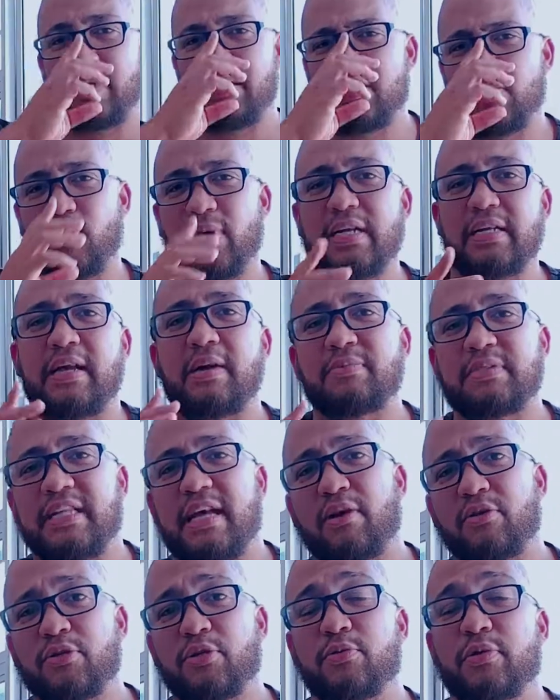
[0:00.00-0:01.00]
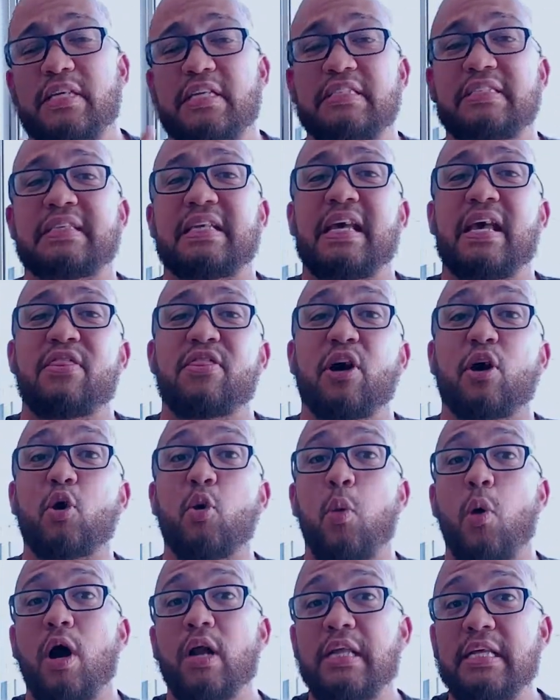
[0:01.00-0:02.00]
So what it comes down to is the
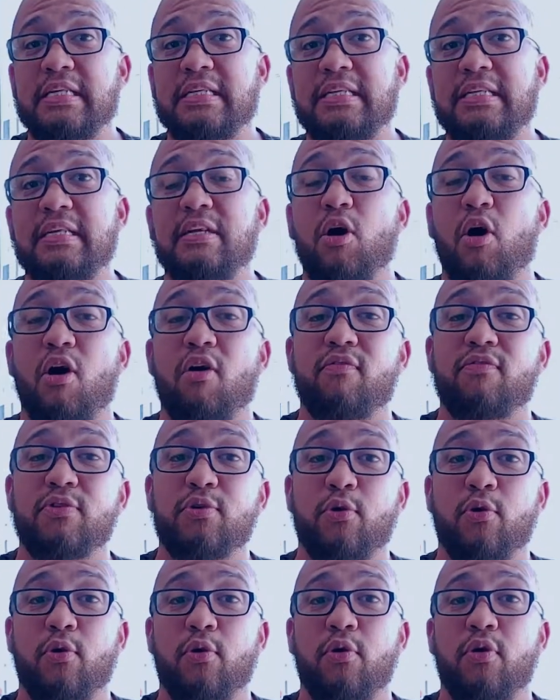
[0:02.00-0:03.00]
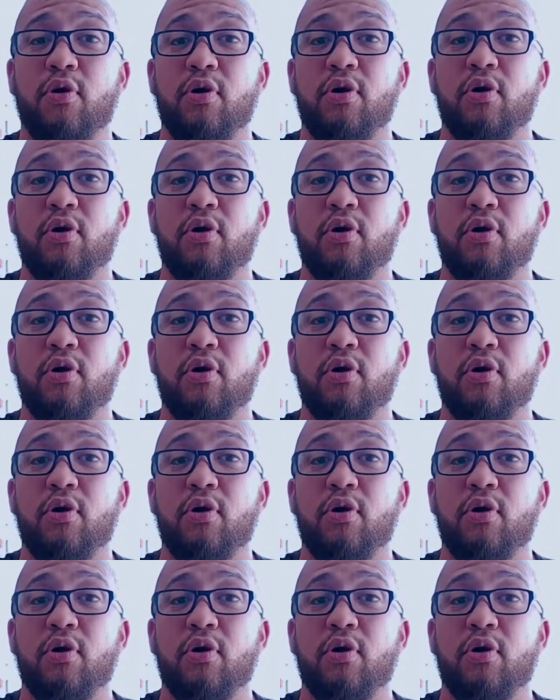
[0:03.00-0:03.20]
quality of your